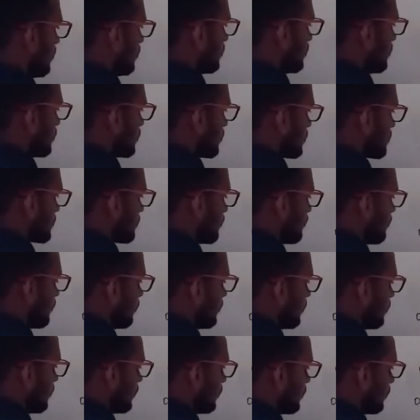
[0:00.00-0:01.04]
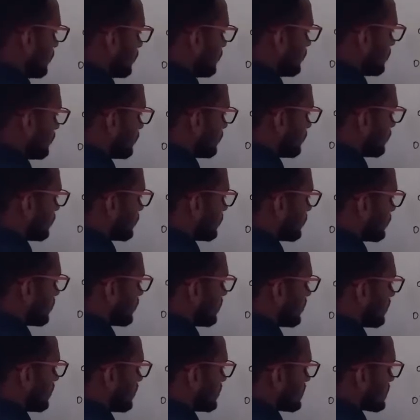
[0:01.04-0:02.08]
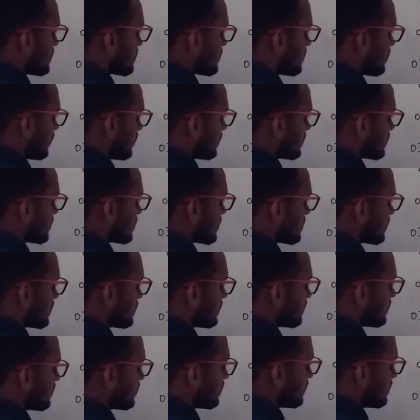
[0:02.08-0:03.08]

that is 4, 6,